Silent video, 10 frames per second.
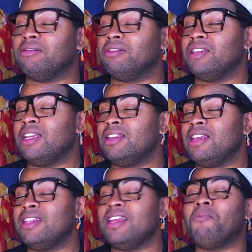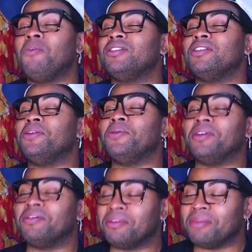it wasn't doing it
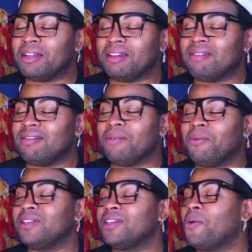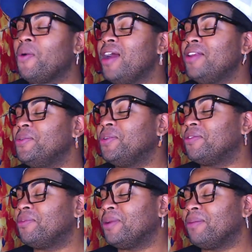for me. It wasn't quite doing it
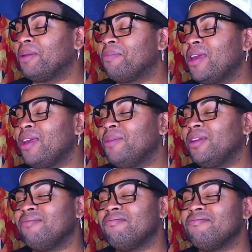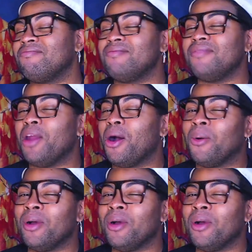for me. I'm like, baby, no.